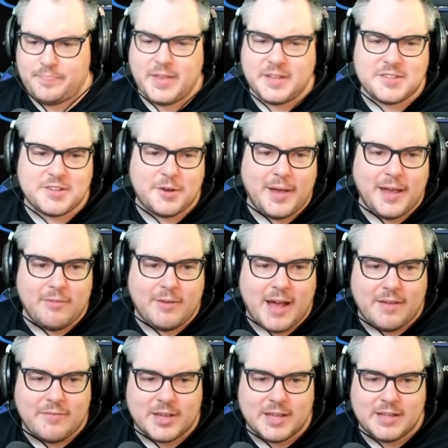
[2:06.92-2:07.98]
Let's go
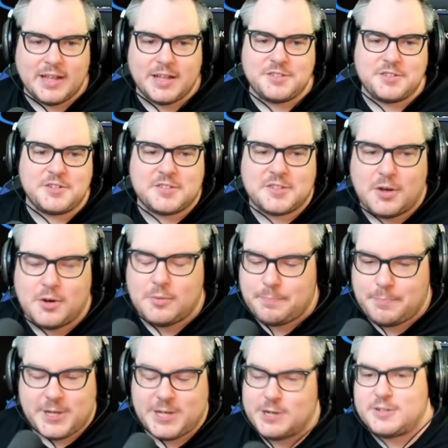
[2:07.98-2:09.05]
A-Ravi. Let's just go
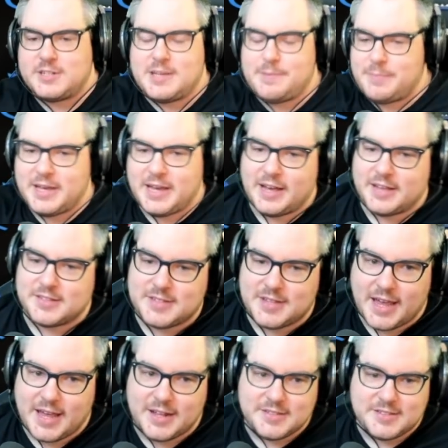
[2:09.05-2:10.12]
pure DPS
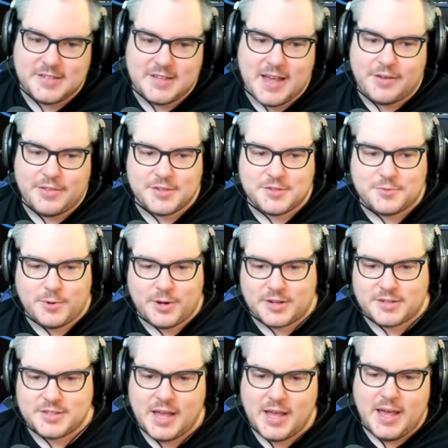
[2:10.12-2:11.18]
and see how this
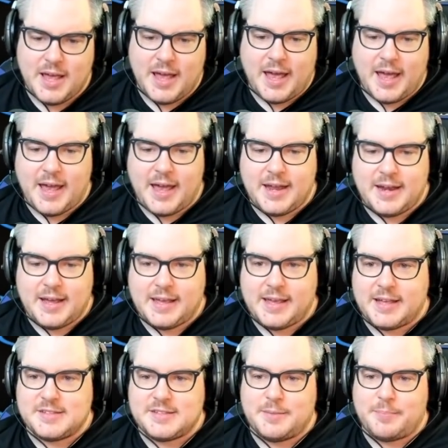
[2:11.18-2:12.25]
works. And
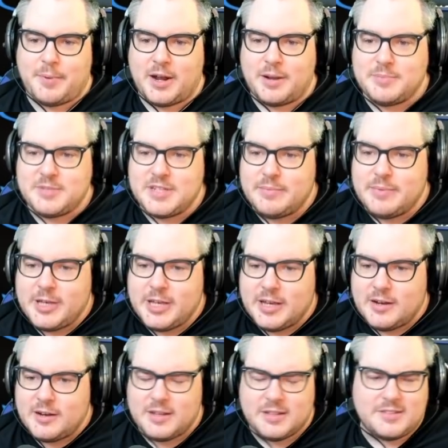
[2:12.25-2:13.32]
against the bottom team
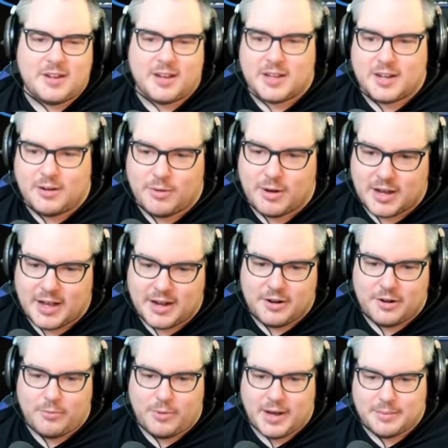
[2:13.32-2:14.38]
here, it's not going to work. I don't
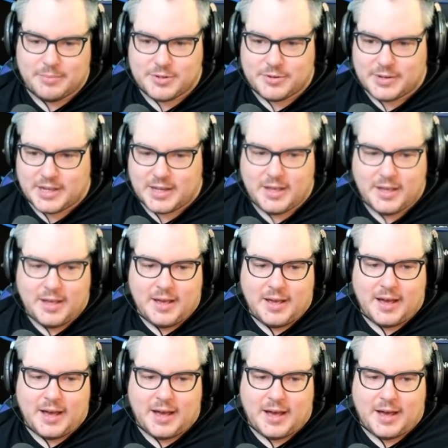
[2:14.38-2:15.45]
know why I'm doing it.
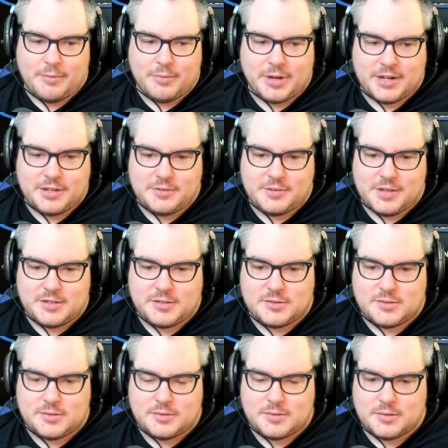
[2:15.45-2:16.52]
We're going to do
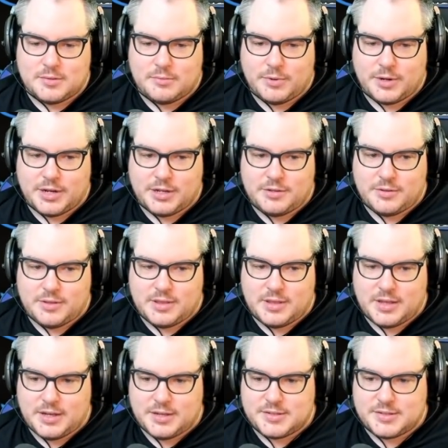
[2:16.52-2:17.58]
this. We're going to do
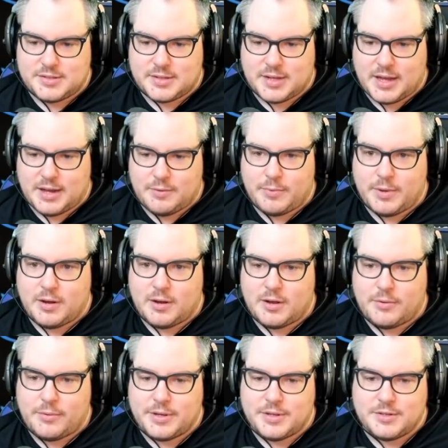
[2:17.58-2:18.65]
this. And we are
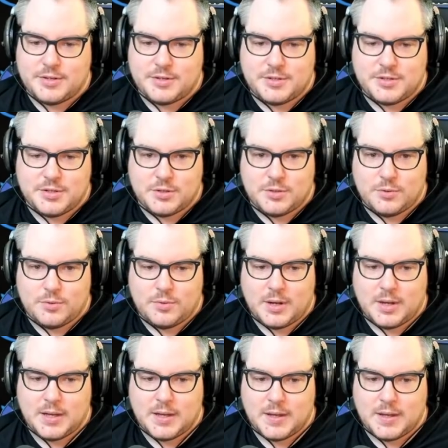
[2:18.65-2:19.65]
going to do...